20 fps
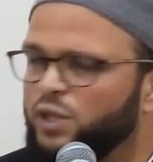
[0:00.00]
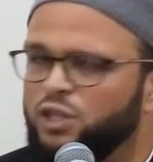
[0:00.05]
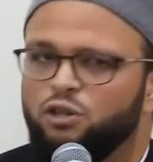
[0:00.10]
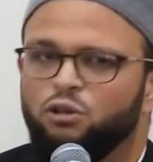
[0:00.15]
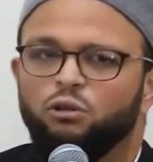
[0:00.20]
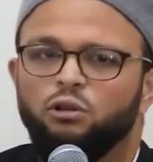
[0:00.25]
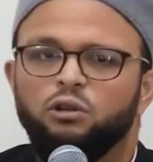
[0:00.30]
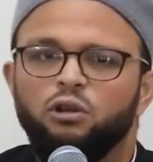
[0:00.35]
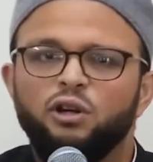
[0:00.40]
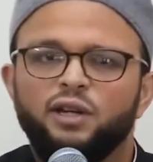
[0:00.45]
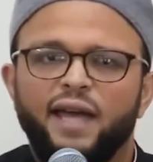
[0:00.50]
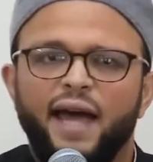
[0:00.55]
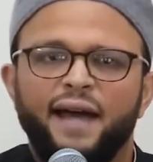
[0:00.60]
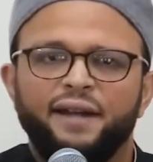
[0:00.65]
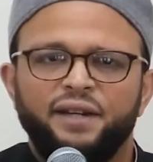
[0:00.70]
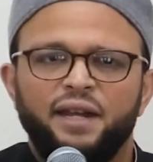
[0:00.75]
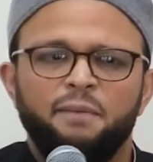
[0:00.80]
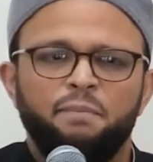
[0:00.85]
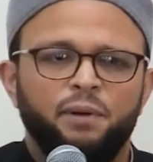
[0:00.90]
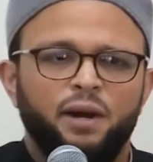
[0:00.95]
When you look
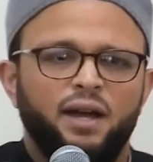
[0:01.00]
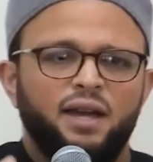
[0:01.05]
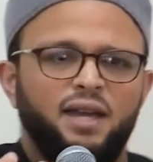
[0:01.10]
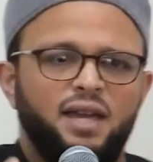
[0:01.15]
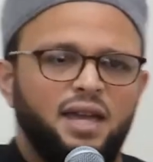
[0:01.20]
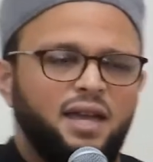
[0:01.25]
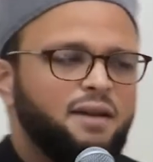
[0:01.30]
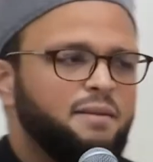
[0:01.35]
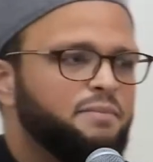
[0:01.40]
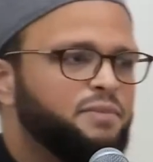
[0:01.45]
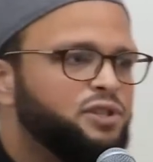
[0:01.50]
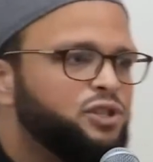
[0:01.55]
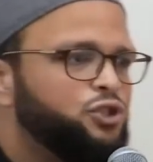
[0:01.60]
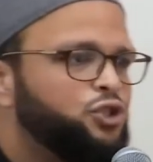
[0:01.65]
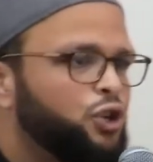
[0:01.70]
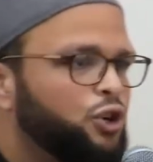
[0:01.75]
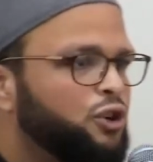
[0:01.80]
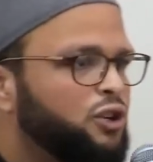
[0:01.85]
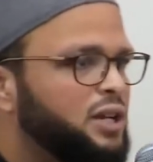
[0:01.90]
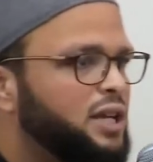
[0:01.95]
at
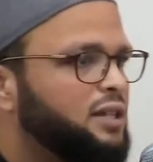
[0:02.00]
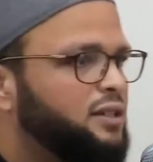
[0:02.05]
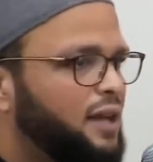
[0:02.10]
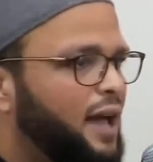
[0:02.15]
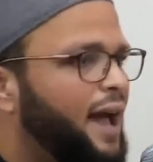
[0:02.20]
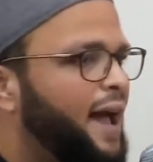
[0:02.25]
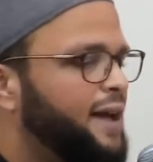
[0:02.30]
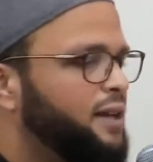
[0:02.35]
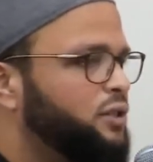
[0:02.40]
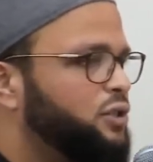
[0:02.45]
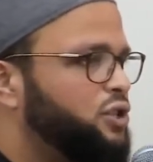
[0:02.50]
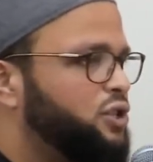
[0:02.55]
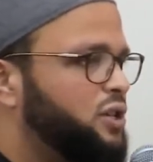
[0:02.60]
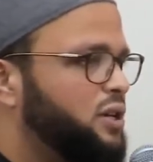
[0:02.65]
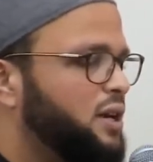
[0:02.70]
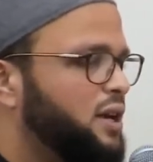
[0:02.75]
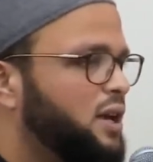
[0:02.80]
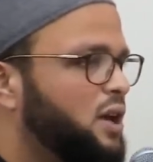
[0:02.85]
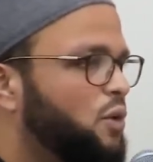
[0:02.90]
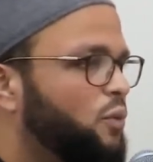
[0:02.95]
Ibrahim's journey to
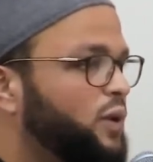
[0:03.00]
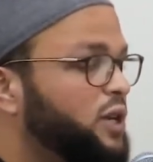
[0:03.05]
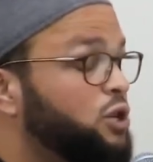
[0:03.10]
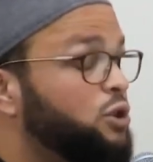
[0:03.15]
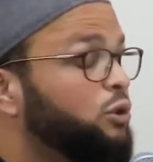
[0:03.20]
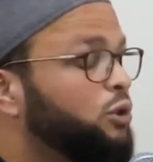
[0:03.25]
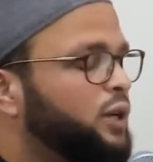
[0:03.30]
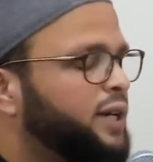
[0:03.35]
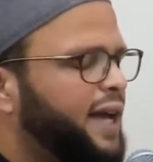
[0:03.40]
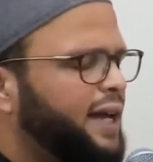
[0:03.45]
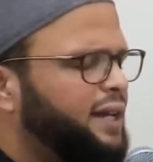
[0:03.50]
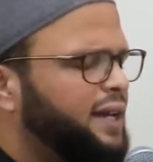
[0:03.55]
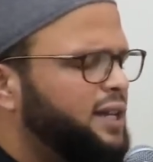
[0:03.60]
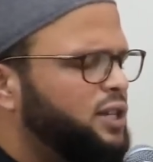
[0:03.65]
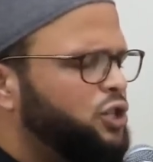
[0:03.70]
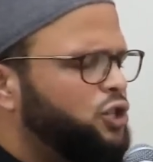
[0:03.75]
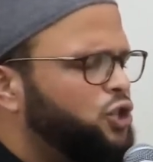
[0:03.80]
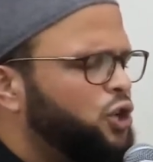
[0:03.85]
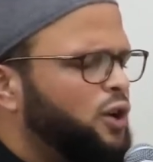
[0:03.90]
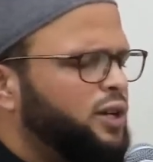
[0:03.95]
Hajj, when you look at
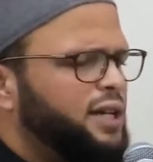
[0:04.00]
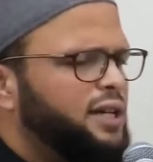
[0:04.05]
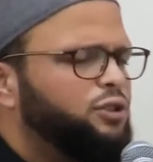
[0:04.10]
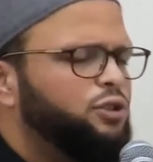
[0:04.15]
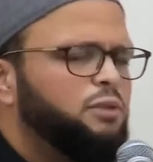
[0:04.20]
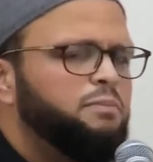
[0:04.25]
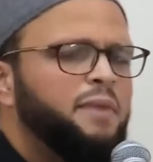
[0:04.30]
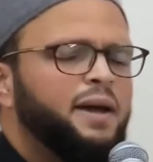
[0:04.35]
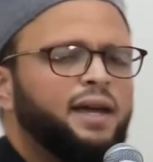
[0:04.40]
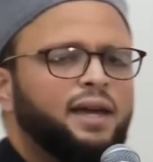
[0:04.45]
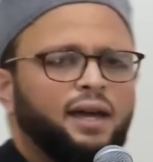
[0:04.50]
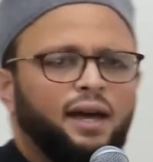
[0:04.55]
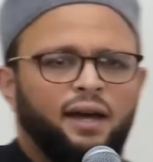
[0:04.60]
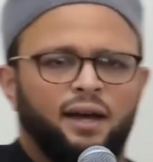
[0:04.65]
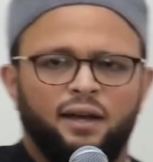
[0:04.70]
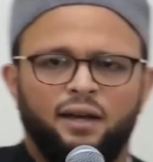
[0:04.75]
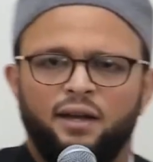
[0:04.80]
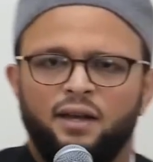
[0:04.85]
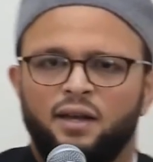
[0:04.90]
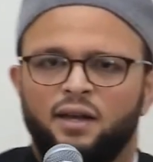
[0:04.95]
his journey to
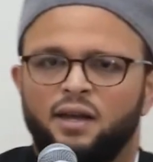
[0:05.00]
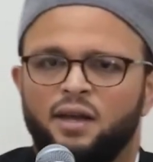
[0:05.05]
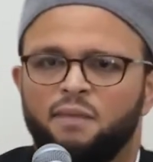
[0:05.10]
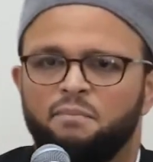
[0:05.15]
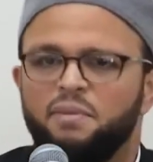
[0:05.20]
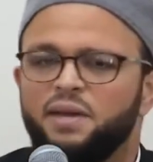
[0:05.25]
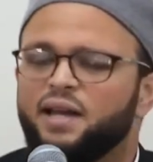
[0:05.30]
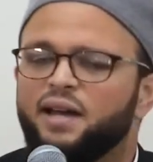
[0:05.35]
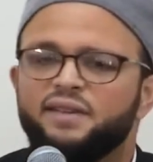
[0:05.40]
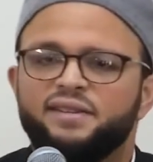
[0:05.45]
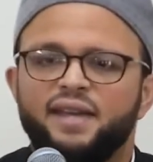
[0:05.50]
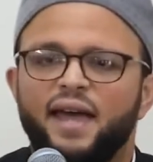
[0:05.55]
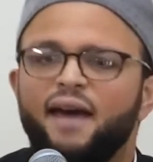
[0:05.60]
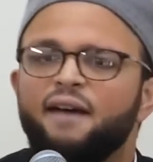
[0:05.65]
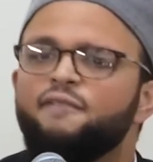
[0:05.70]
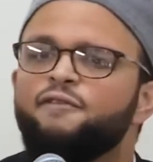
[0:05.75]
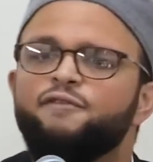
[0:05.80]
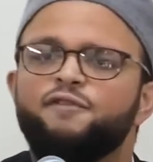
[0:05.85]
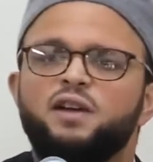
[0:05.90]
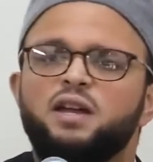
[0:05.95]
Mecca, because
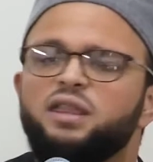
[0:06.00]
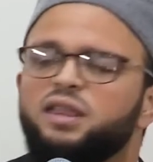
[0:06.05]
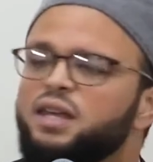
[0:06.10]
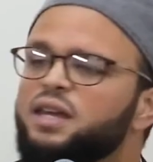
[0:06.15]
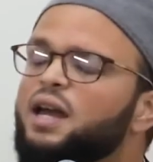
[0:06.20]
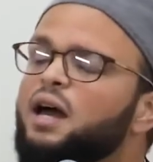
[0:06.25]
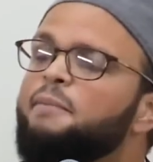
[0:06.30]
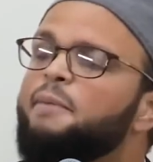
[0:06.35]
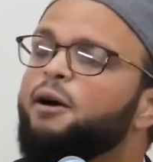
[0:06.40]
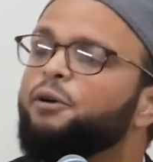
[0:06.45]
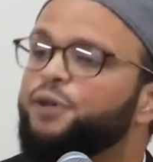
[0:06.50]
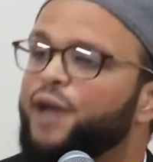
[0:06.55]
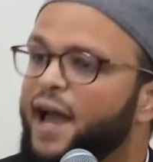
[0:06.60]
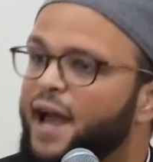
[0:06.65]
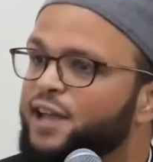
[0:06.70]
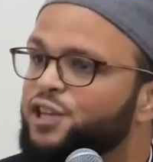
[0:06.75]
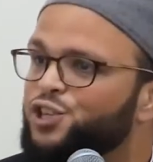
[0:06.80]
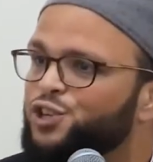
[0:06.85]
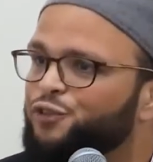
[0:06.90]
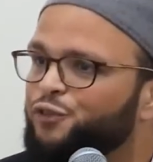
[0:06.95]
everything about
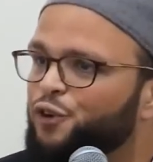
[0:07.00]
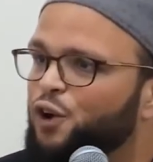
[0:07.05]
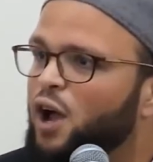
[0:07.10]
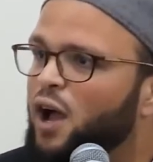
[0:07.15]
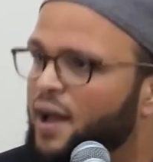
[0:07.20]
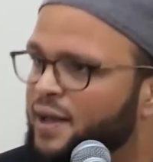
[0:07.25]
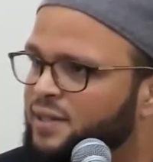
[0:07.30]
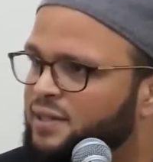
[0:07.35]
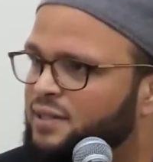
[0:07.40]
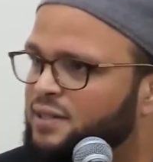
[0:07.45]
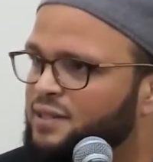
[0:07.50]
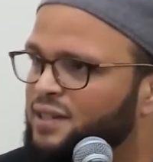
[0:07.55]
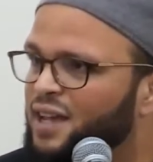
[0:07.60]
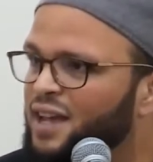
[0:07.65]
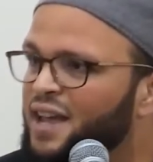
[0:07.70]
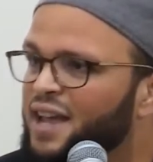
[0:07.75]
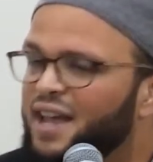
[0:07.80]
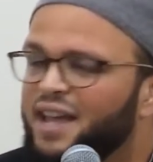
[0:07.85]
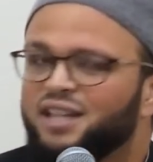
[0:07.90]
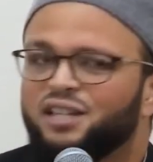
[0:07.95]
Hajj for us
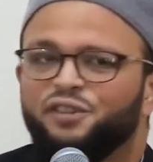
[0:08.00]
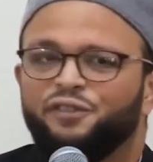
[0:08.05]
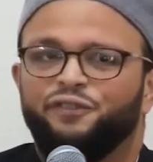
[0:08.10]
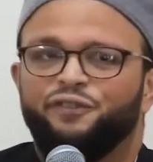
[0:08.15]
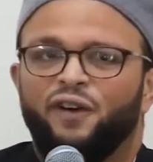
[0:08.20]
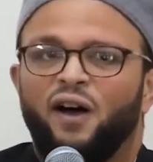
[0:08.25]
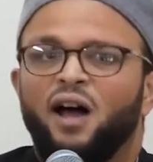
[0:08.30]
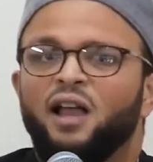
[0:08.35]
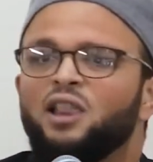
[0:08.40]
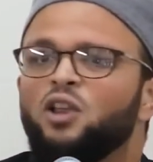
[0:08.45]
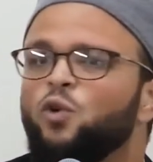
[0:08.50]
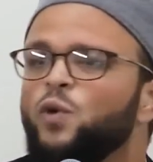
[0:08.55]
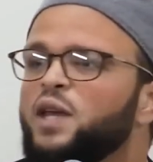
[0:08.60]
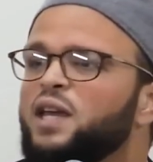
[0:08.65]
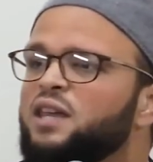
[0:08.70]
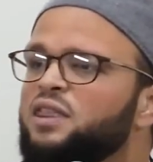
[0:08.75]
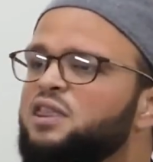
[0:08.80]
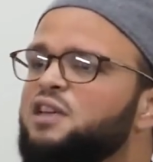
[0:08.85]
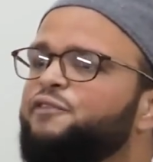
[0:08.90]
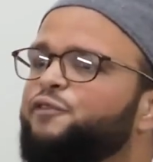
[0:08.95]
is
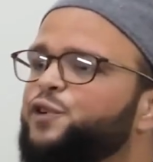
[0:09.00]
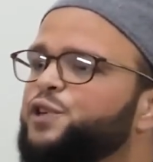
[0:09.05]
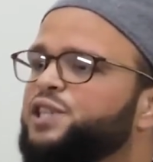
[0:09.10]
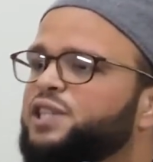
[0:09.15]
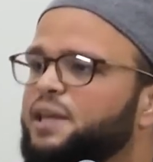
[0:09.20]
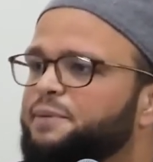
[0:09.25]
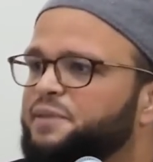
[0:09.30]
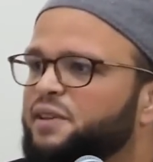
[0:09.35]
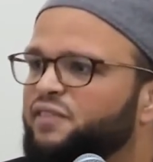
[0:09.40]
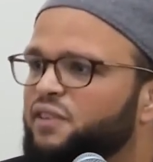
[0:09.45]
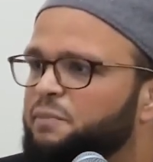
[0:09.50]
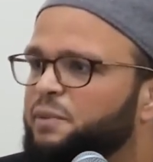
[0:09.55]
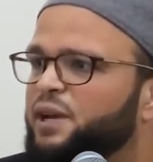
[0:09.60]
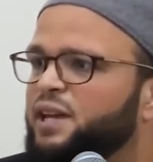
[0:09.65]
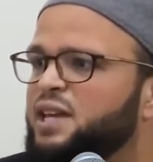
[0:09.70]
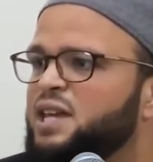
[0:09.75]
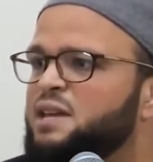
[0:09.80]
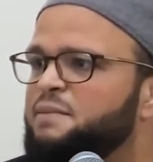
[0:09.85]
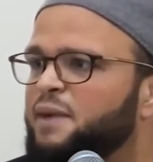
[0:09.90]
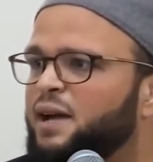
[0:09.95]
following in the footsteps of
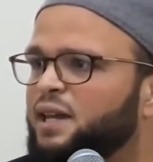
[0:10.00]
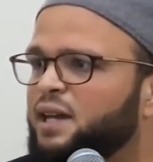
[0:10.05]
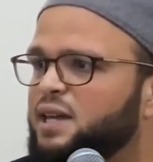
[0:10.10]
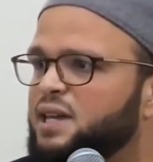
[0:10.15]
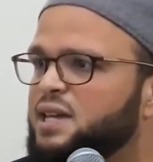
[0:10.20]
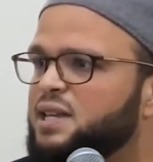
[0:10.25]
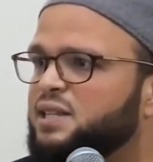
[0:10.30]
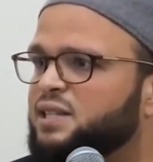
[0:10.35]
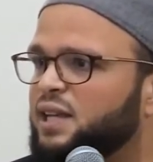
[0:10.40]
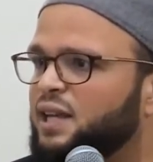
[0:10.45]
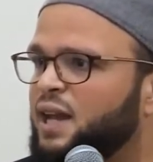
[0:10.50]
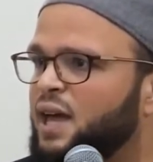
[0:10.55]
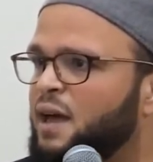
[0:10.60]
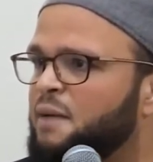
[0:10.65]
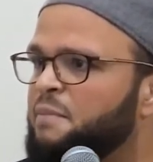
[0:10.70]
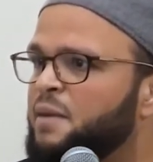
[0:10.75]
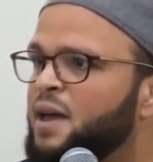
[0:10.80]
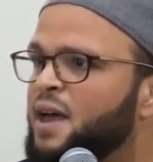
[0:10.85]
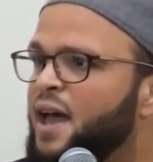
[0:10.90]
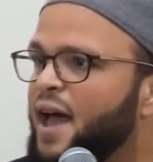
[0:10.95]
Ibrahim alayhi
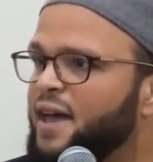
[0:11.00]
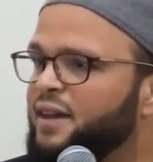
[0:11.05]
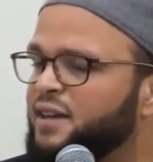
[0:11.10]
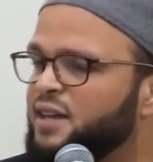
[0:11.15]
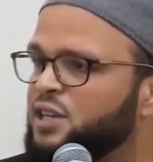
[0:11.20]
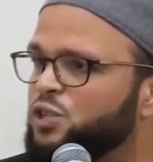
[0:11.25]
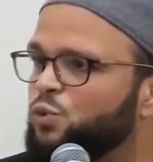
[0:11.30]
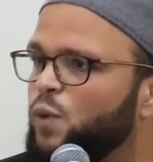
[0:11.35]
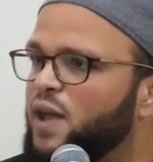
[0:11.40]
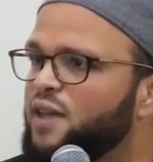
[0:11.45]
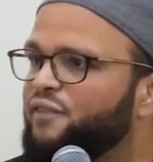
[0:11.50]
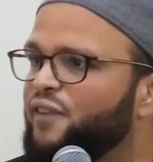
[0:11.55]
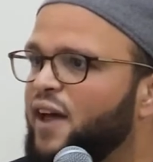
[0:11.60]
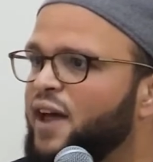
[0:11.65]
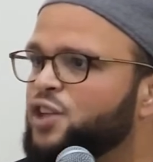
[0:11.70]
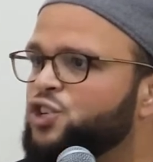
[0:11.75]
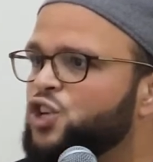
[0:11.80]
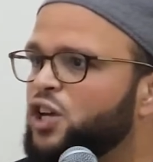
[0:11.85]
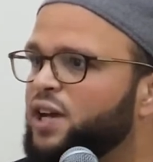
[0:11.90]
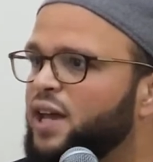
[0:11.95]
salam and his wife
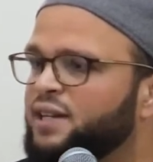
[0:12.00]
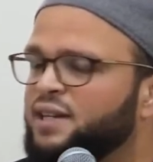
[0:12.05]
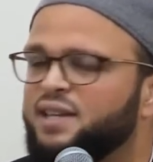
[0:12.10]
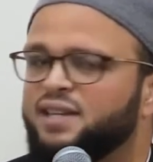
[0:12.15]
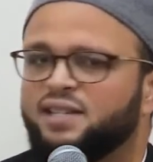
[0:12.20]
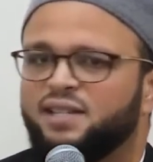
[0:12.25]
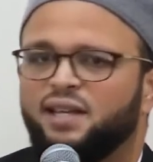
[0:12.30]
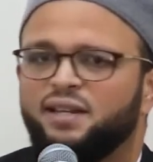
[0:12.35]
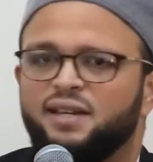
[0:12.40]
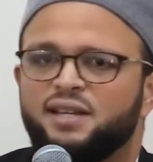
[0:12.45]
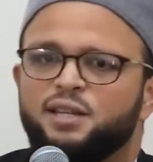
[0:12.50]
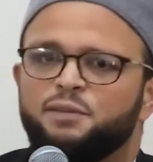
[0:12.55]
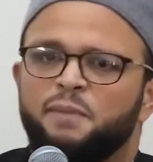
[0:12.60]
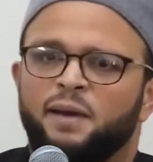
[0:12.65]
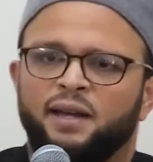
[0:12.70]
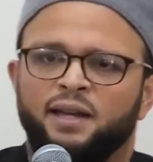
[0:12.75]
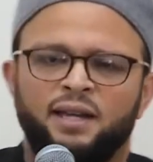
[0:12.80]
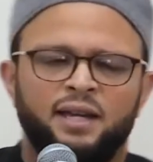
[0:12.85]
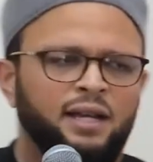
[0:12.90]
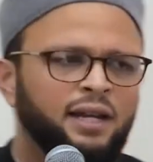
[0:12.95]
Hajar and his son
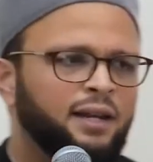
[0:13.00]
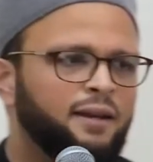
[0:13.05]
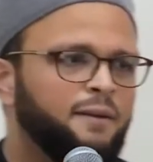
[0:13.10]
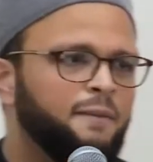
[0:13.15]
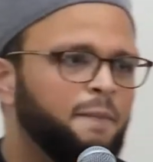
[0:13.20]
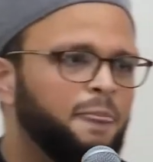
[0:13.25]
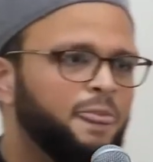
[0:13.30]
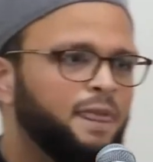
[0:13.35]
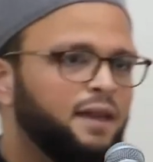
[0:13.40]
Ismail.